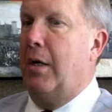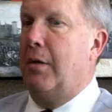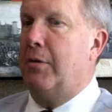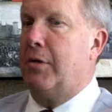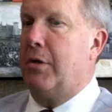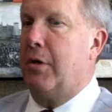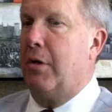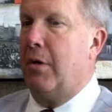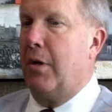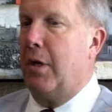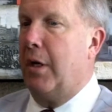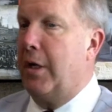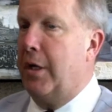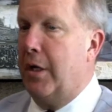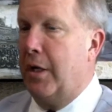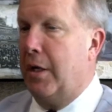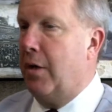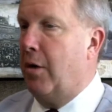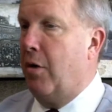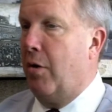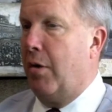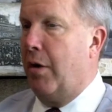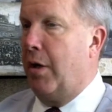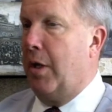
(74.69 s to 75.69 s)
Certainly you
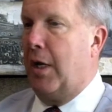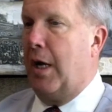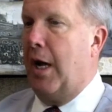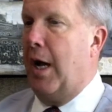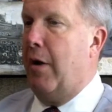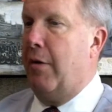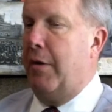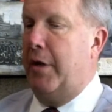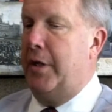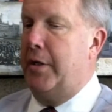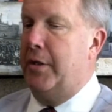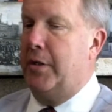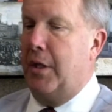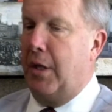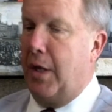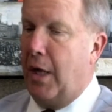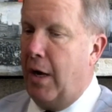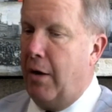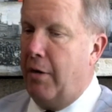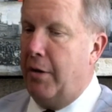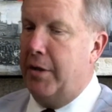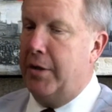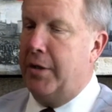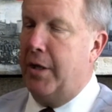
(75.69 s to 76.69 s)
can go to the counties. The
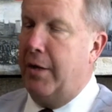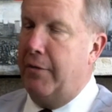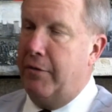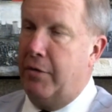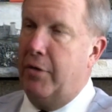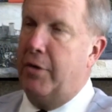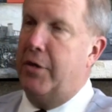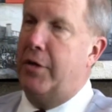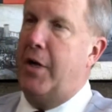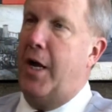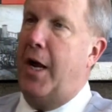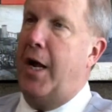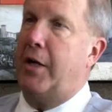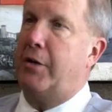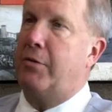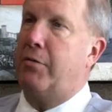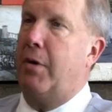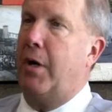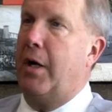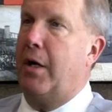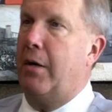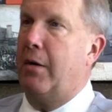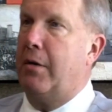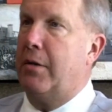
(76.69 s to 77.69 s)
counties have good tax
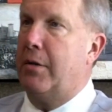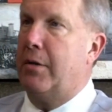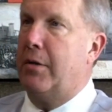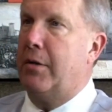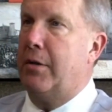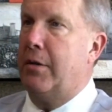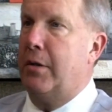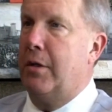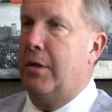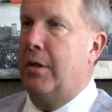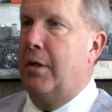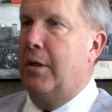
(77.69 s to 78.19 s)
records.